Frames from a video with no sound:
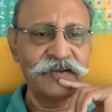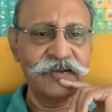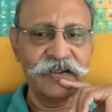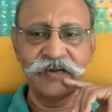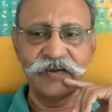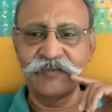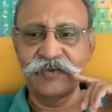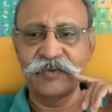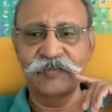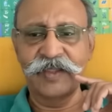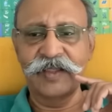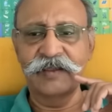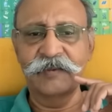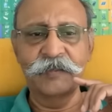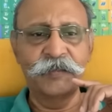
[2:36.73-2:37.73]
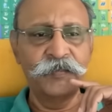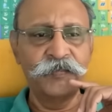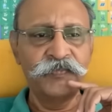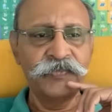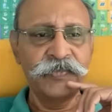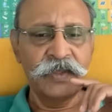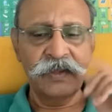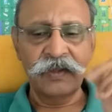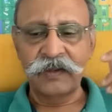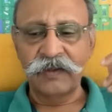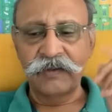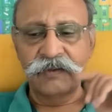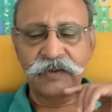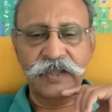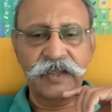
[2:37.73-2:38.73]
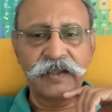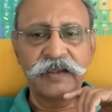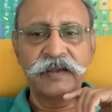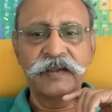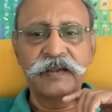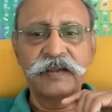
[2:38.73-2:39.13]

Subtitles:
we'll take it from there. Okay.